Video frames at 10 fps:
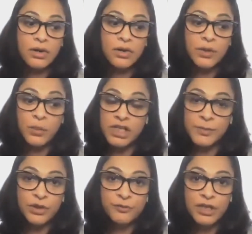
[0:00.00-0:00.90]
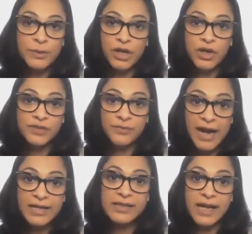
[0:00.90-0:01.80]
It works beautifully because
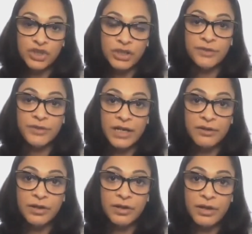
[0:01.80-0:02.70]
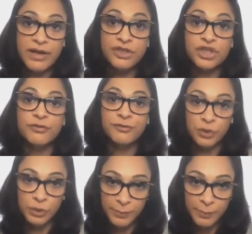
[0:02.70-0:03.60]
fat is actually a very efficient fuel.